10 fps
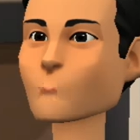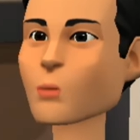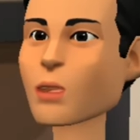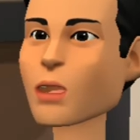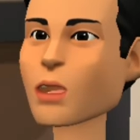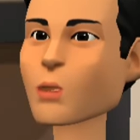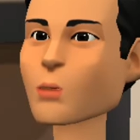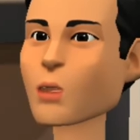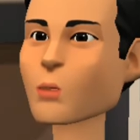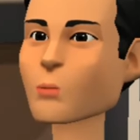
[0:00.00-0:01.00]
I
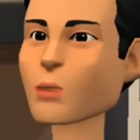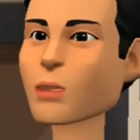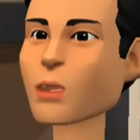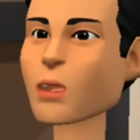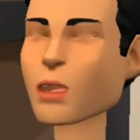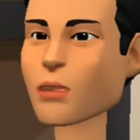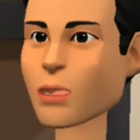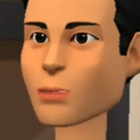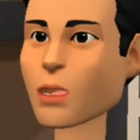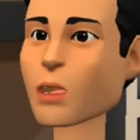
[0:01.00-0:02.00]
recognize that stress is
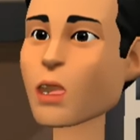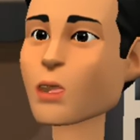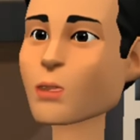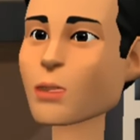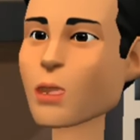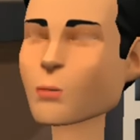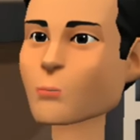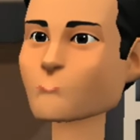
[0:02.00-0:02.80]
inevitable in nursing,